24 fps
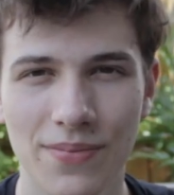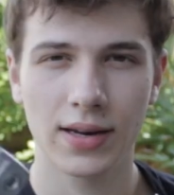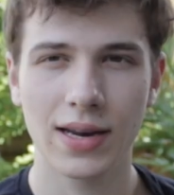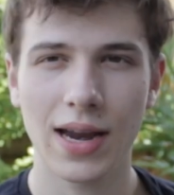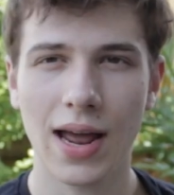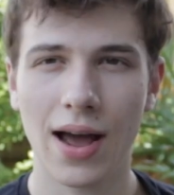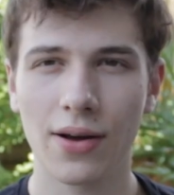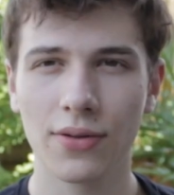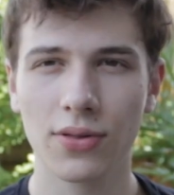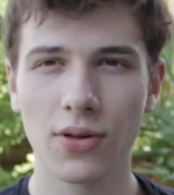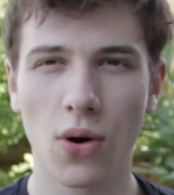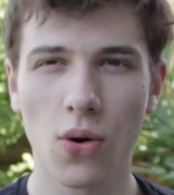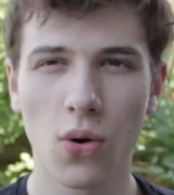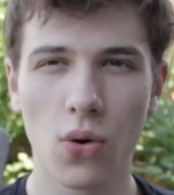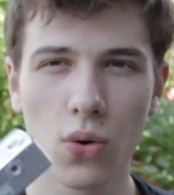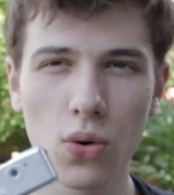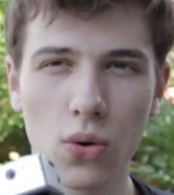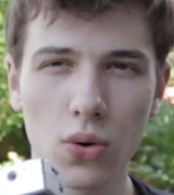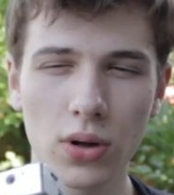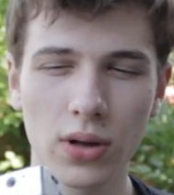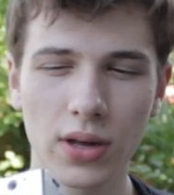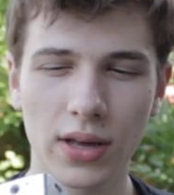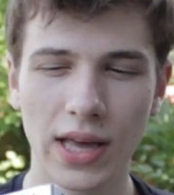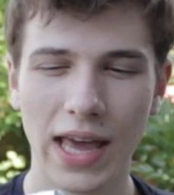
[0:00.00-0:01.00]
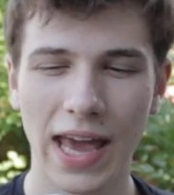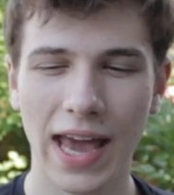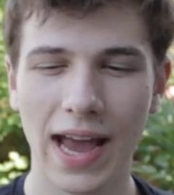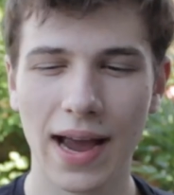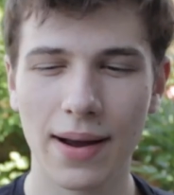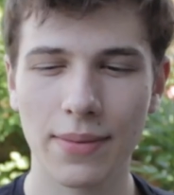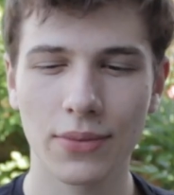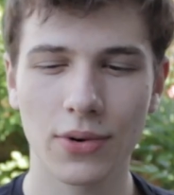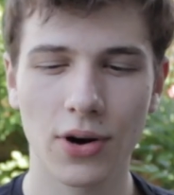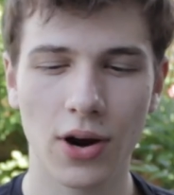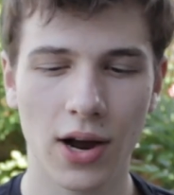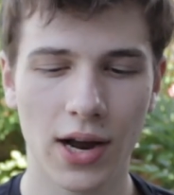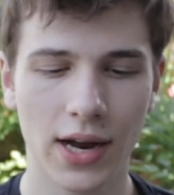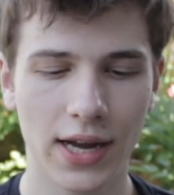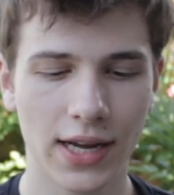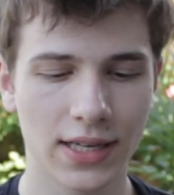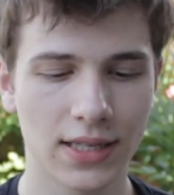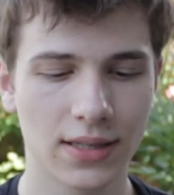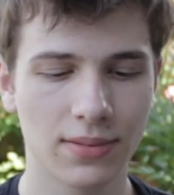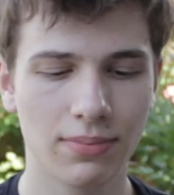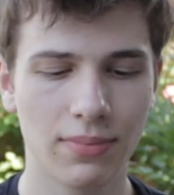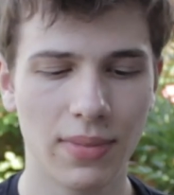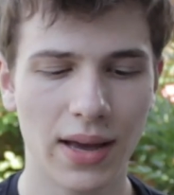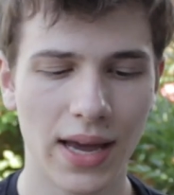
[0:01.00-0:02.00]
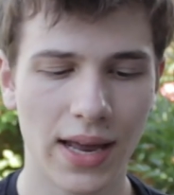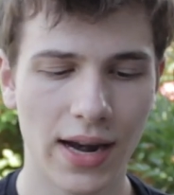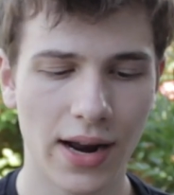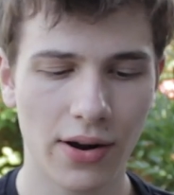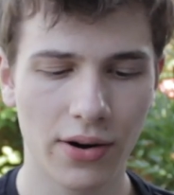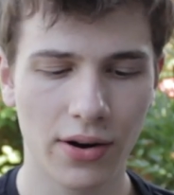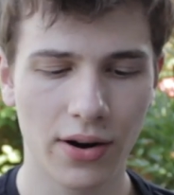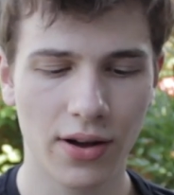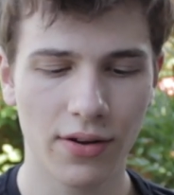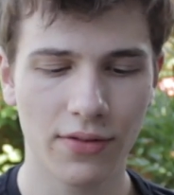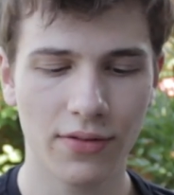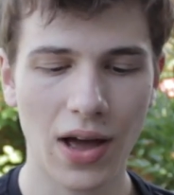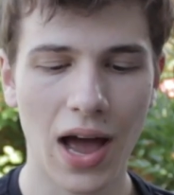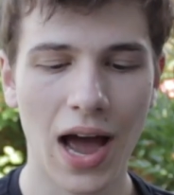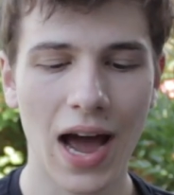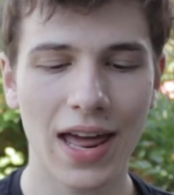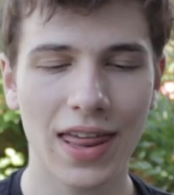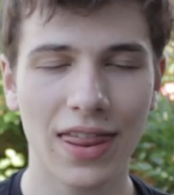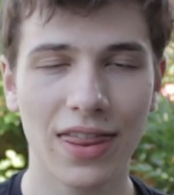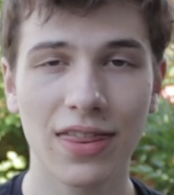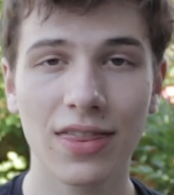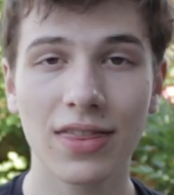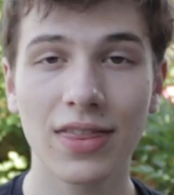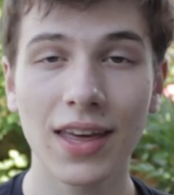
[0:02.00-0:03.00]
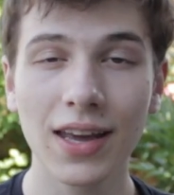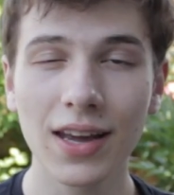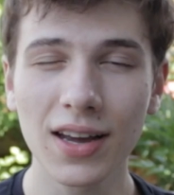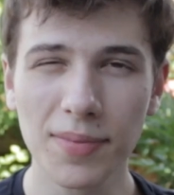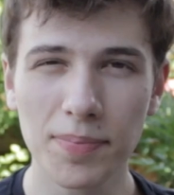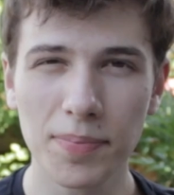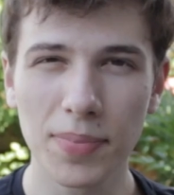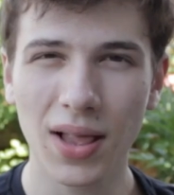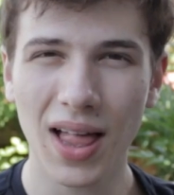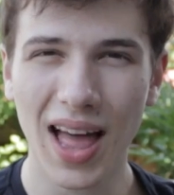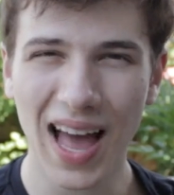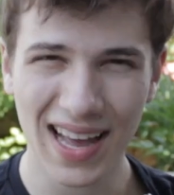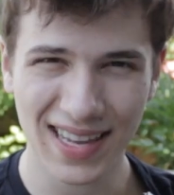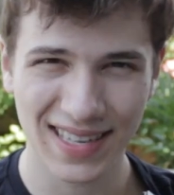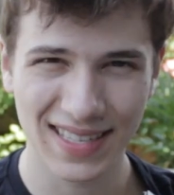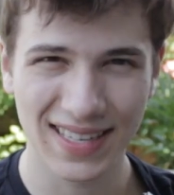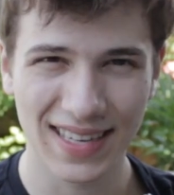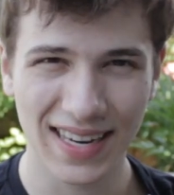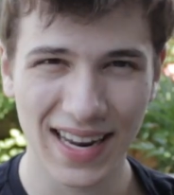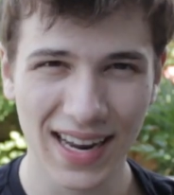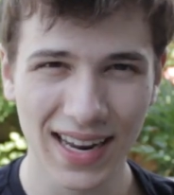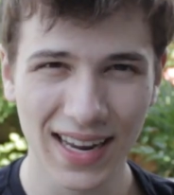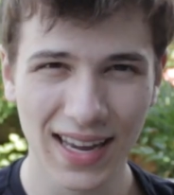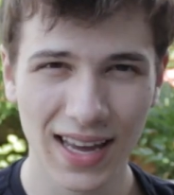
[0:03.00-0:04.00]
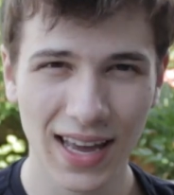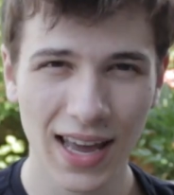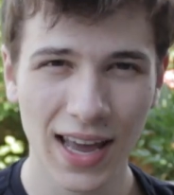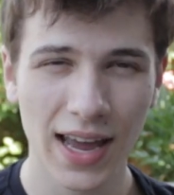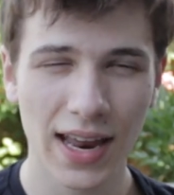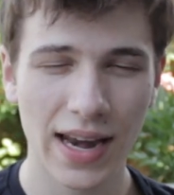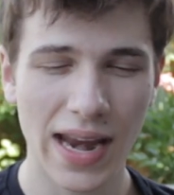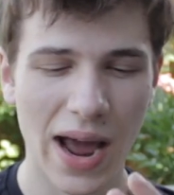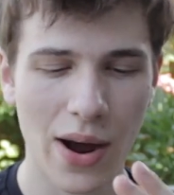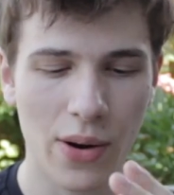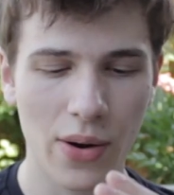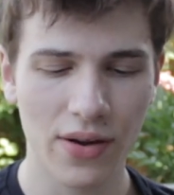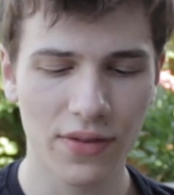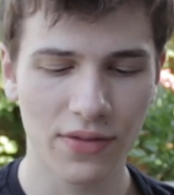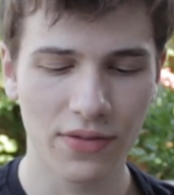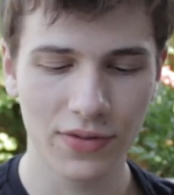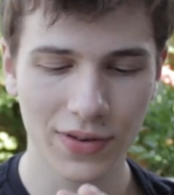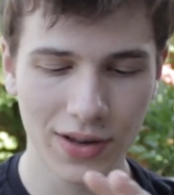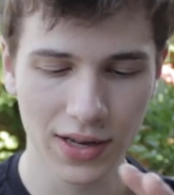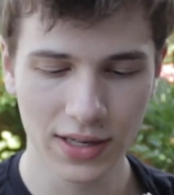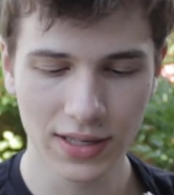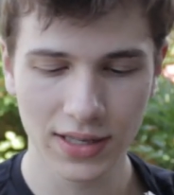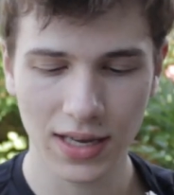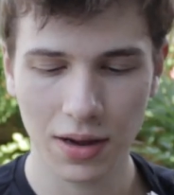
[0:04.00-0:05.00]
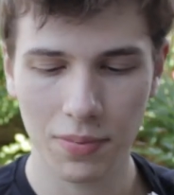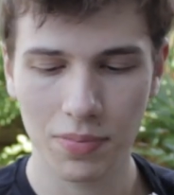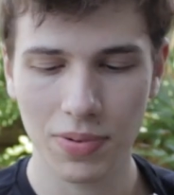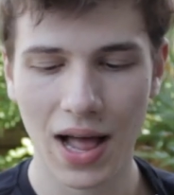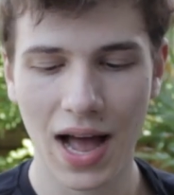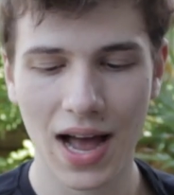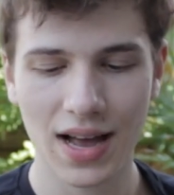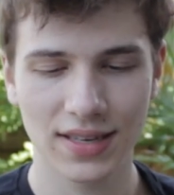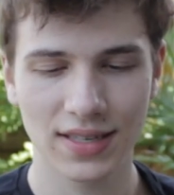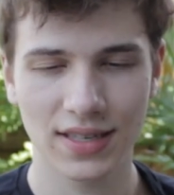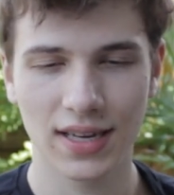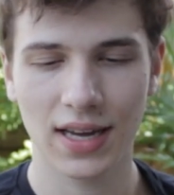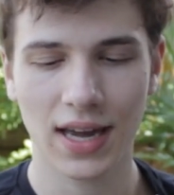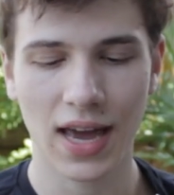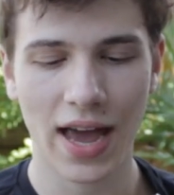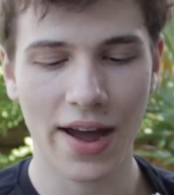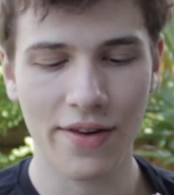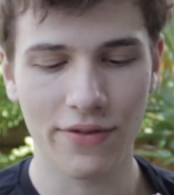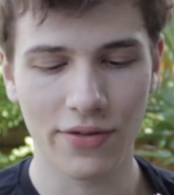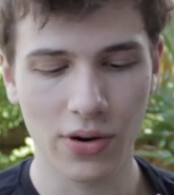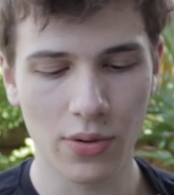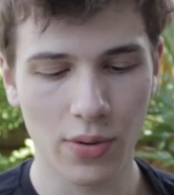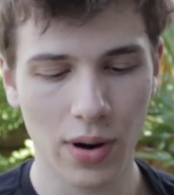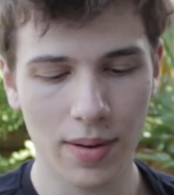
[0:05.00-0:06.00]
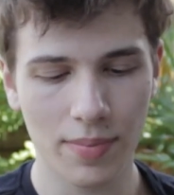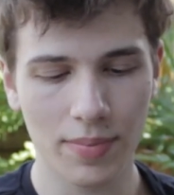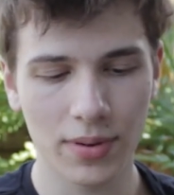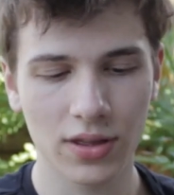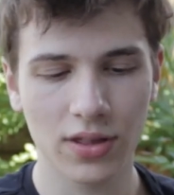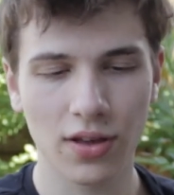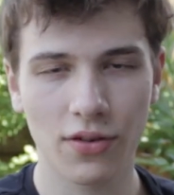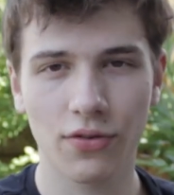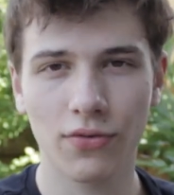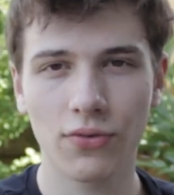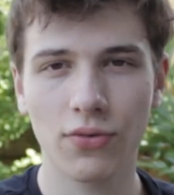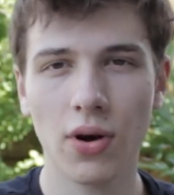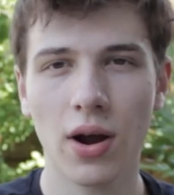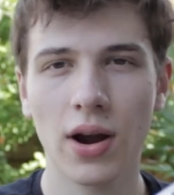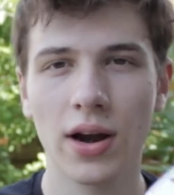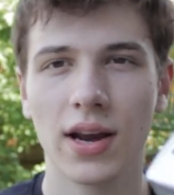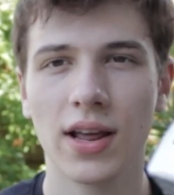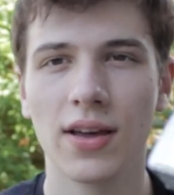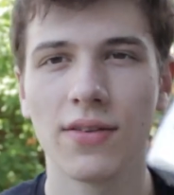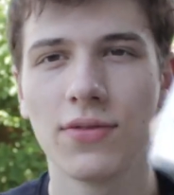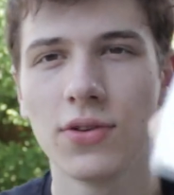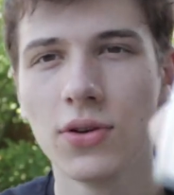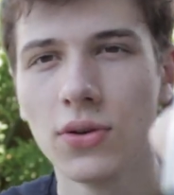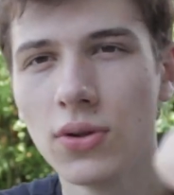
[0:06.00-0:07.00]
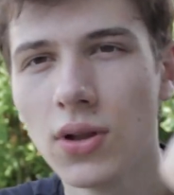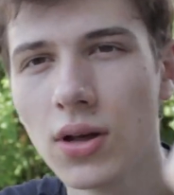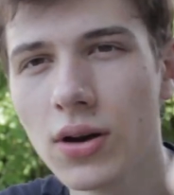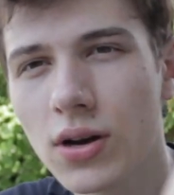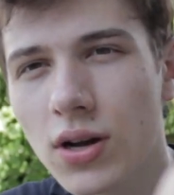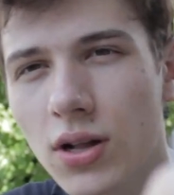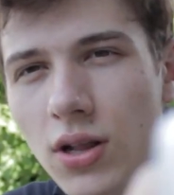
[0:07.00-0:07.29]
Now the whole camera is made out of, I think, plastic. Now it feels like plastic everywhere, but the front, if you look